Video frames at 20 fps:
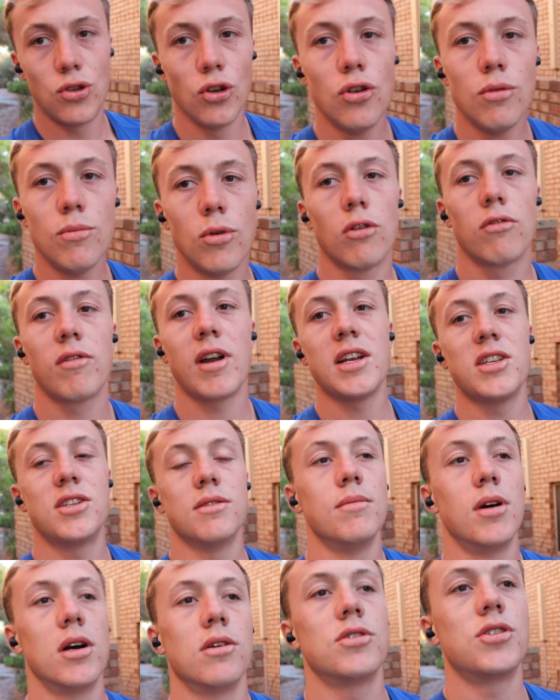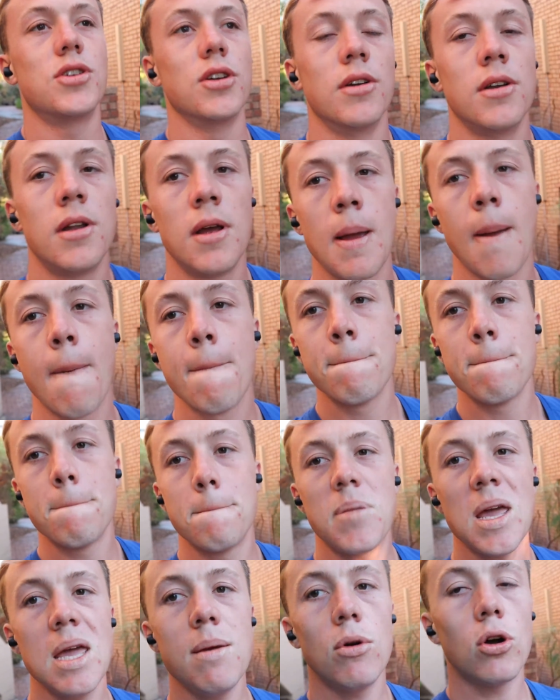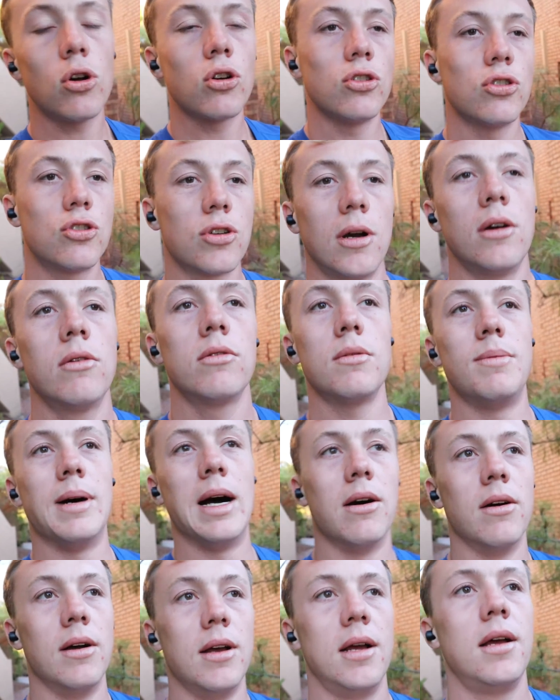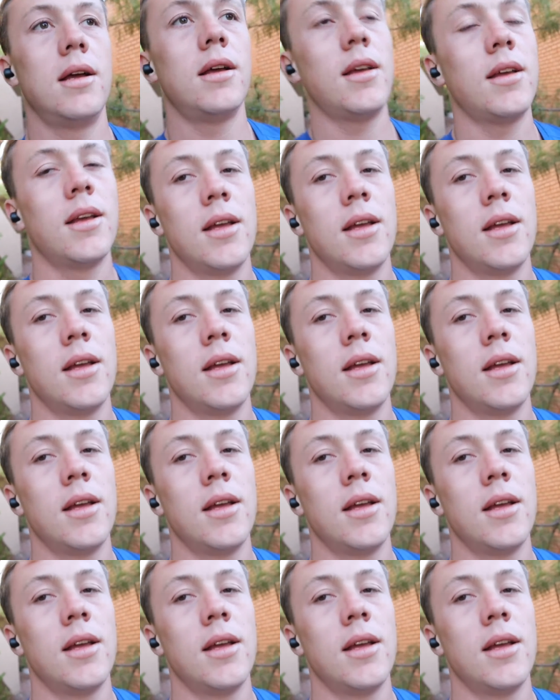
do more range of motion, be more controlled about it,